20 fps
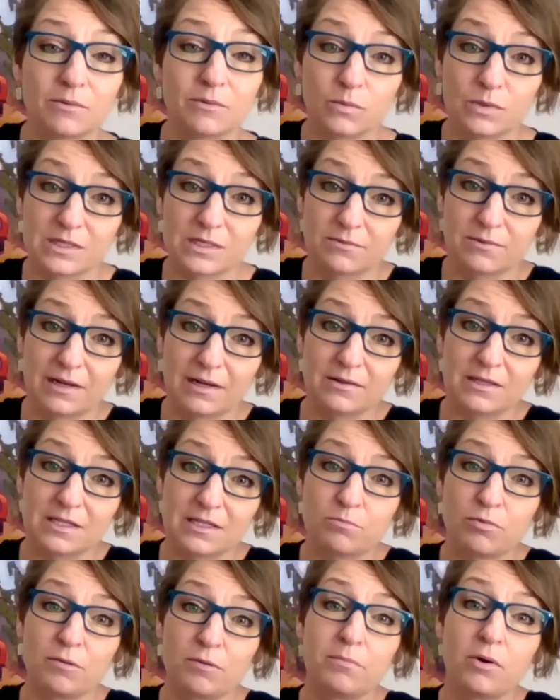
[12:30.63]
was around this
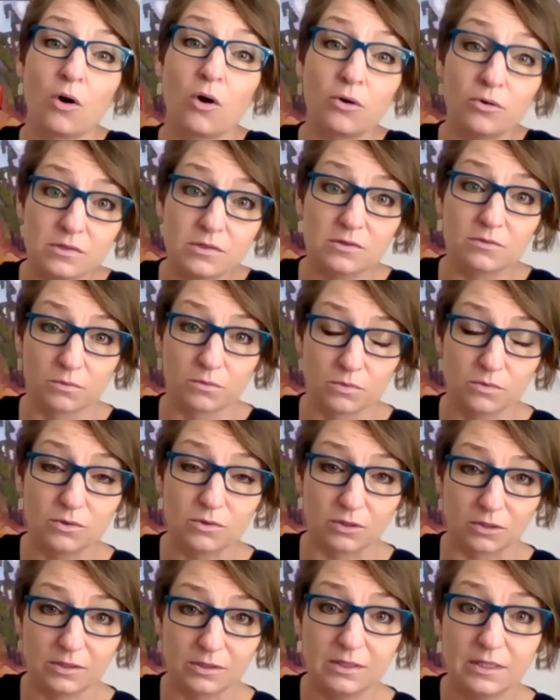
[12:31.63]
proposed
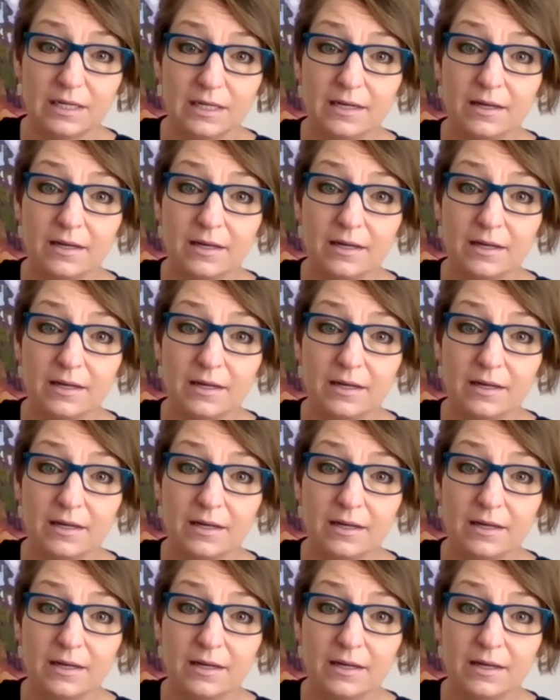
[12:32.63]
rule